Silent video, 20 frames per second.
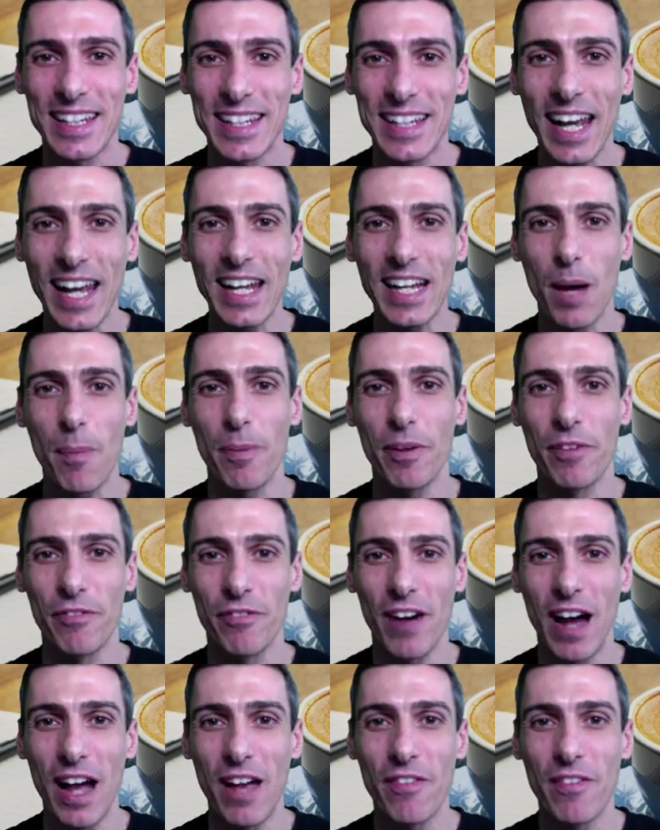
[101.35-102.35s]
Getting up at
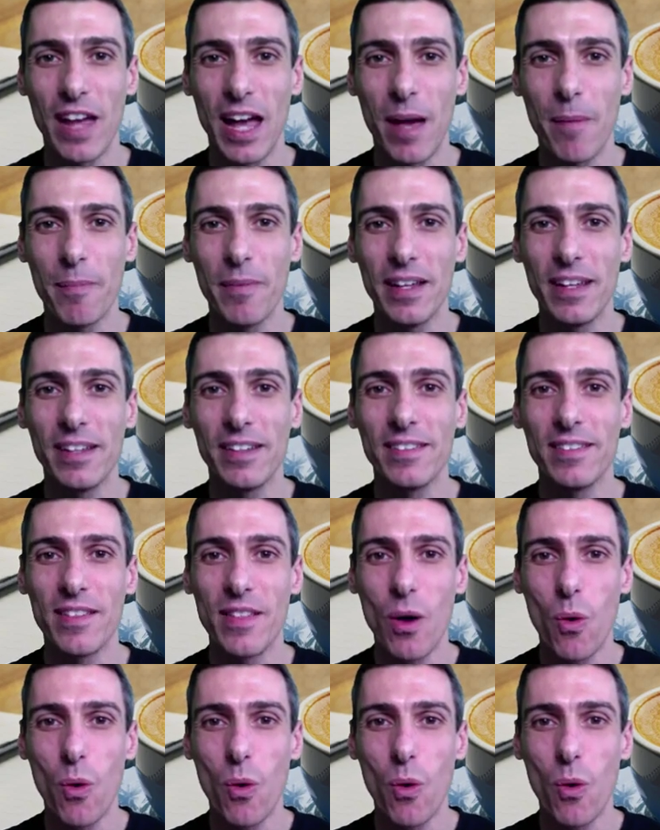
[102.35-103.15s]
5 a.m. is